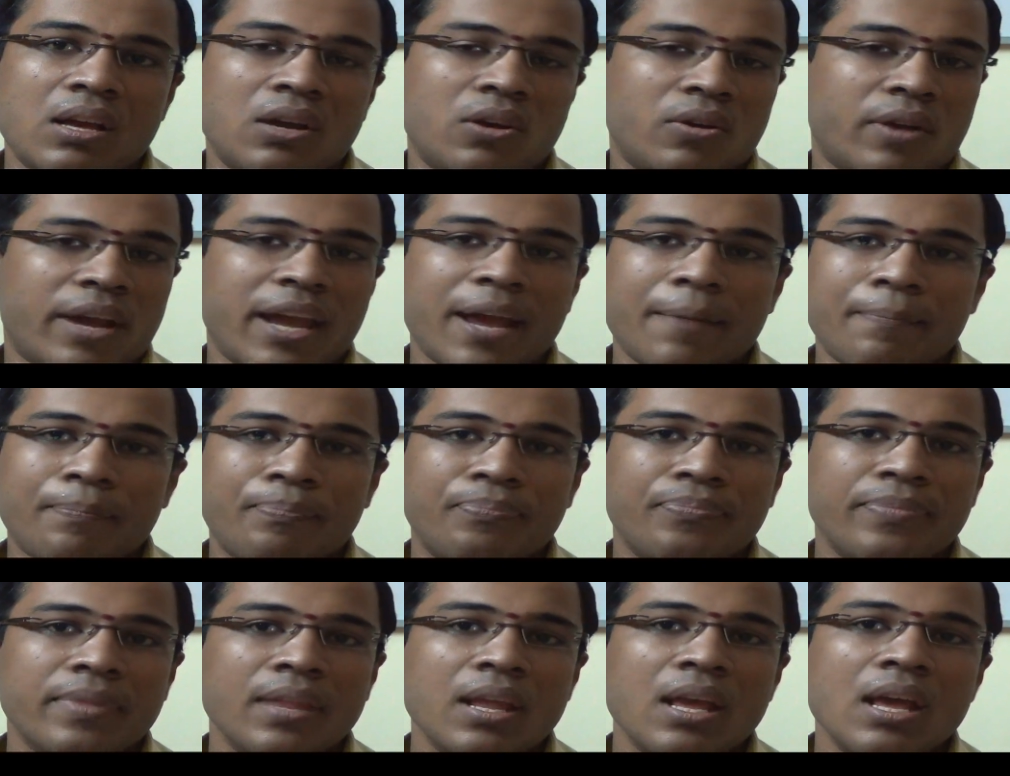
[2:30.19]
Okay?
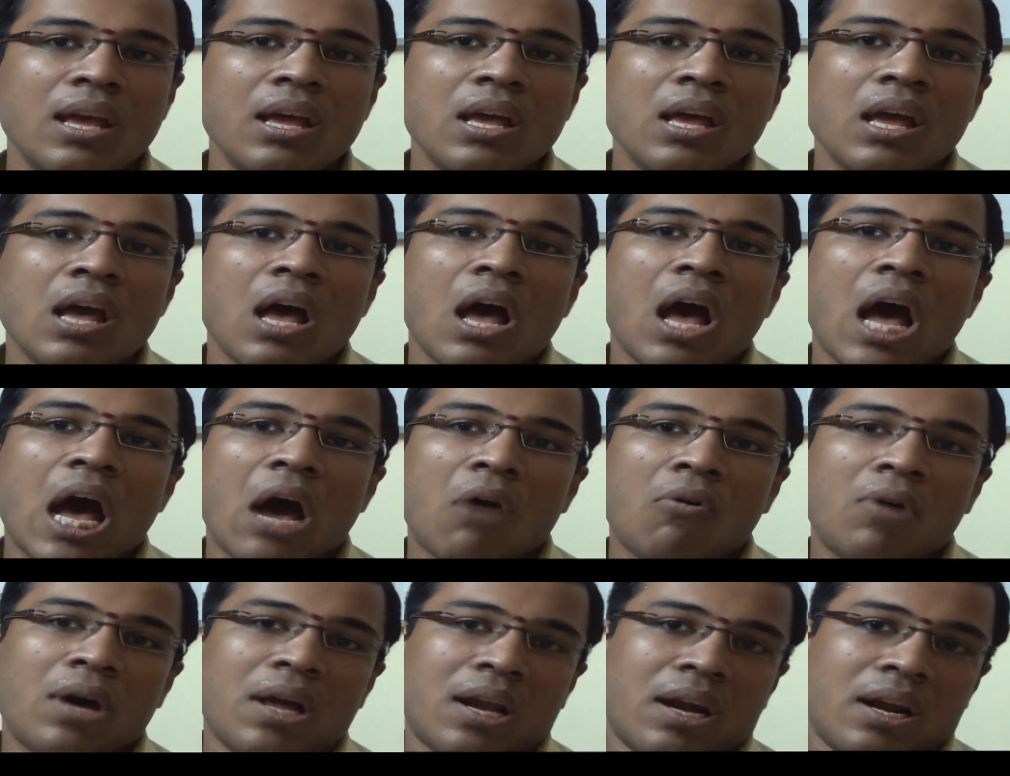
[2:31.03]

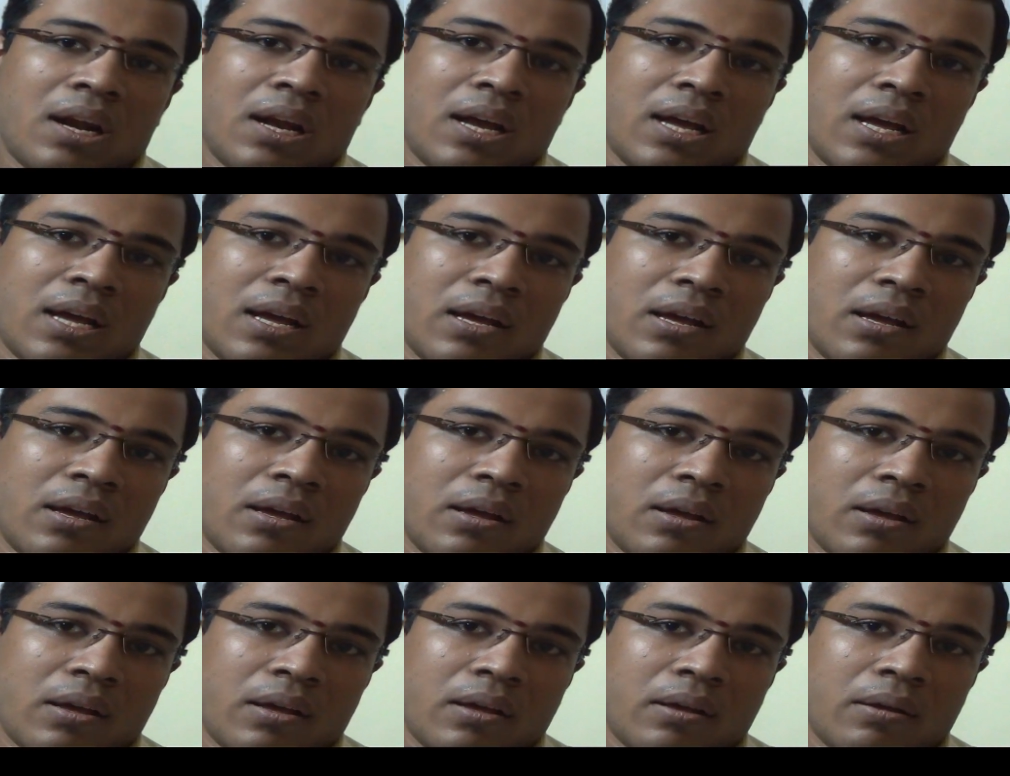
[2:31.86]
Our